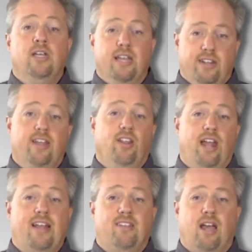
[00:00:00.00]
Until
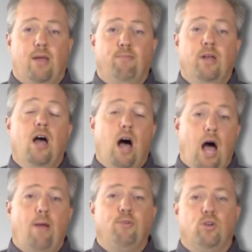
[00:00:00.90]
next time,
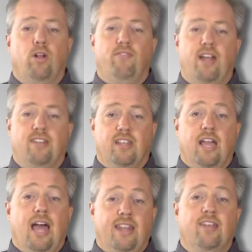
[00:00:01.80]
I'm Sean
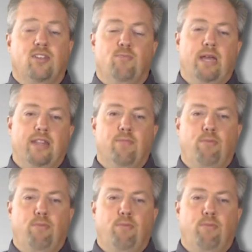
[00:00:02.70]
Fenske and this has been The